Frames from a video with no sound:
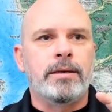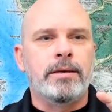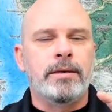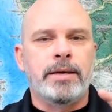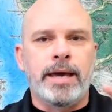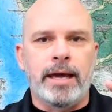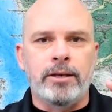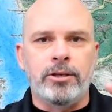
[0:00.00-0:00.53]

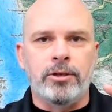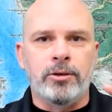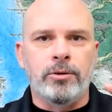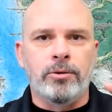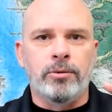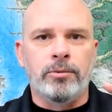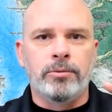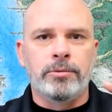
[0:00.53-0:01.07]
Can
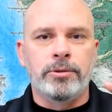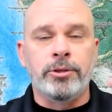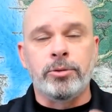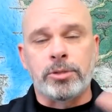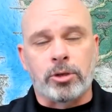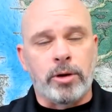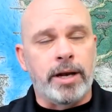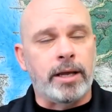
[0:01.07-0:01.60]
you use a
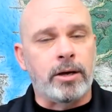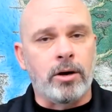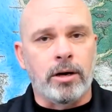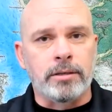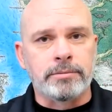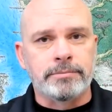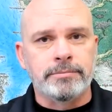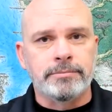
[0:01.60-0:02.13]
credit
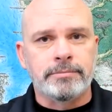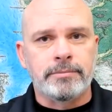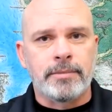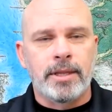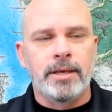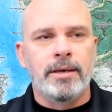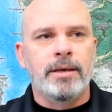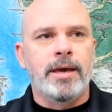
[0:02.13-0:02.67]
card
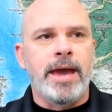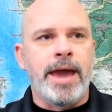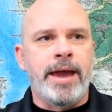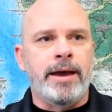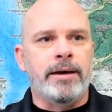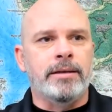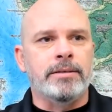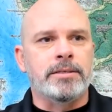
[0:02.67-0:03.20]

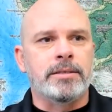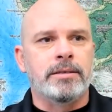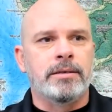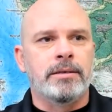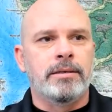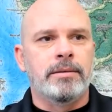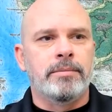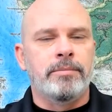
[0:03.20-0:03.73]
and
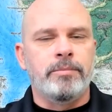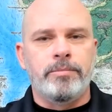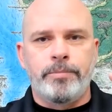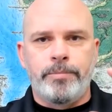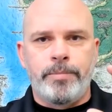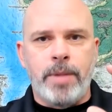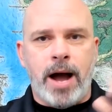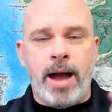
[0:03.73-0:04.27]

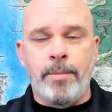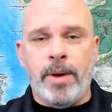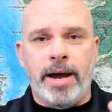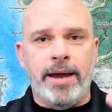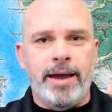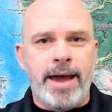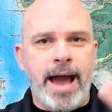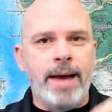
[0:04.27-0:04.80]
I buy
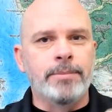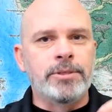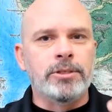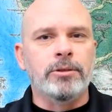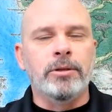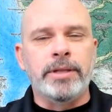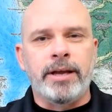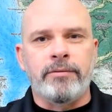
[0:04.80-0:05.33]

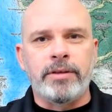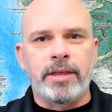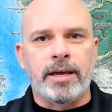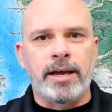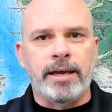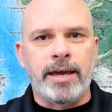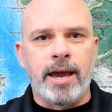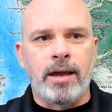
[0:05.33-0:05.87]
absolutely everything I
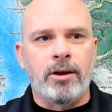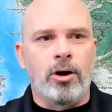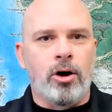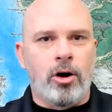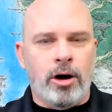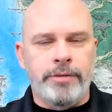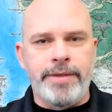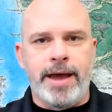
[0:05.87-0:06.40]
can
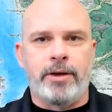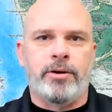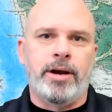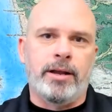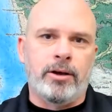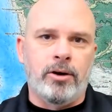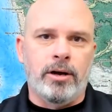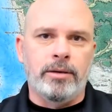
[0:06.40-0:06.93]
on that
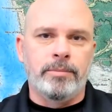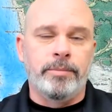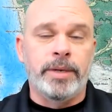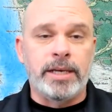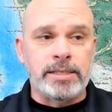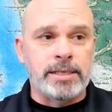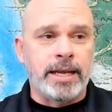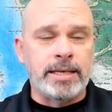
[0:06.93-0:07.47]
credit card
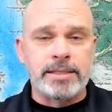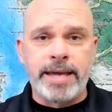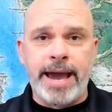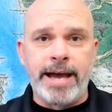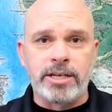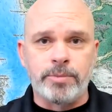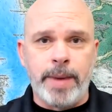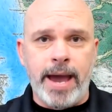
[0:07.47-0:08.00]
because it has
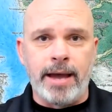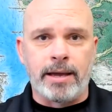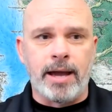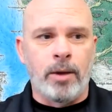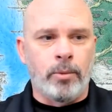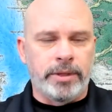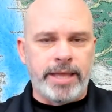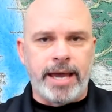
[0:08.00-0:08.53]
cash back. I
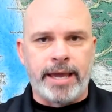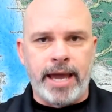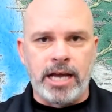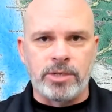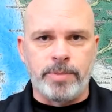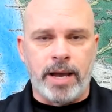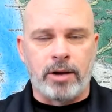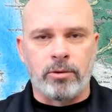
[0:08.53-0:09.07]
want that cash
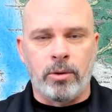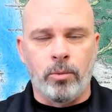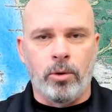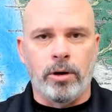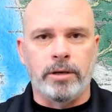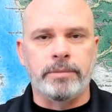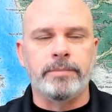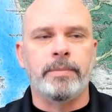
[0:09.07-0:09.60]
back
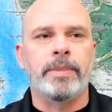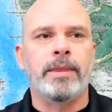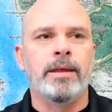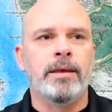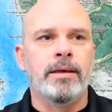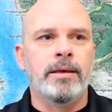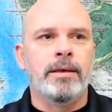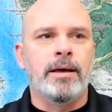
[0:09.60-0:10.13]
reward.
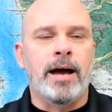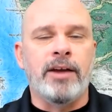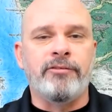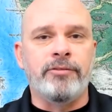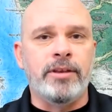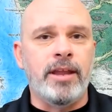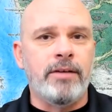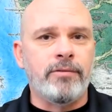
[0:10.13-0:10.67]

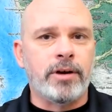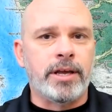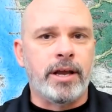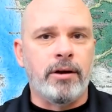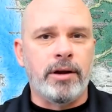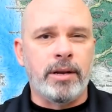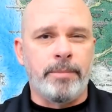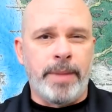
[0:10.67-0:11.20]
I've never
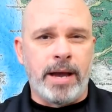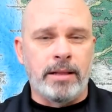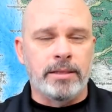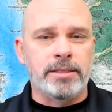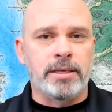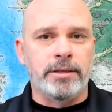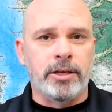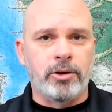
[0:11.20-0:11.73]
carried a
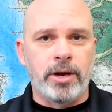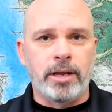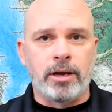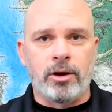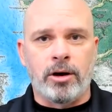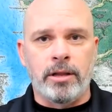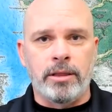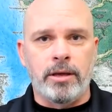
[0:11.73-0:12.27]
balance on the credit
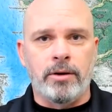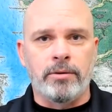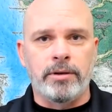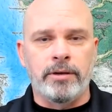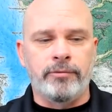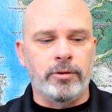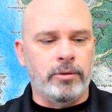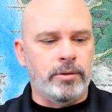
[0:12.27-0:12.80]
card though.
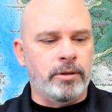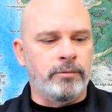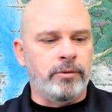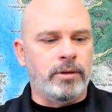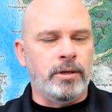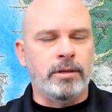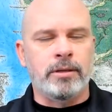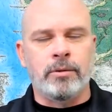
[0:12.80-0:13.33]
If you if
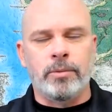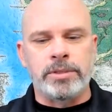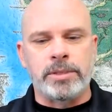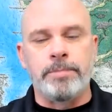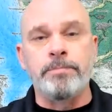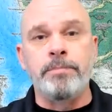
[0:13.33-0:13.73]
you there was a